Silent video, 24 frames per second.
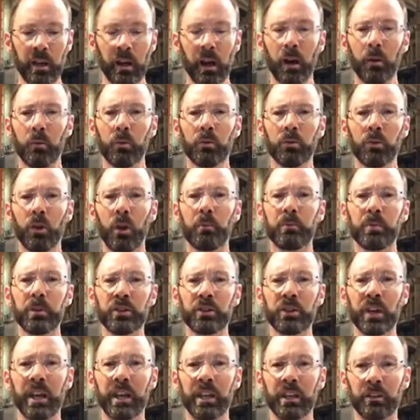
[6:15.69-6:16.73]
I will not be
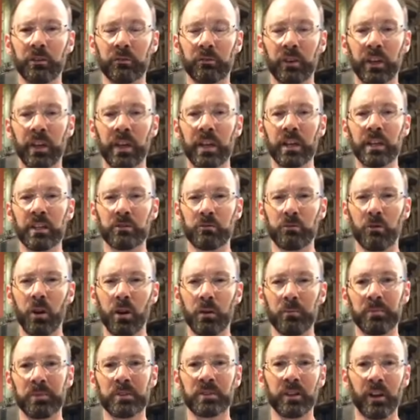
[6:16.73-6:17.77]
shaken, for he is
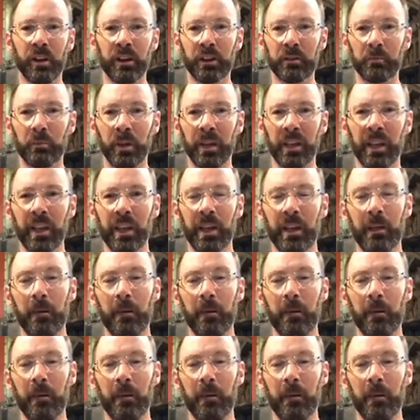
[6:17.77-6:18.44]
right beside me.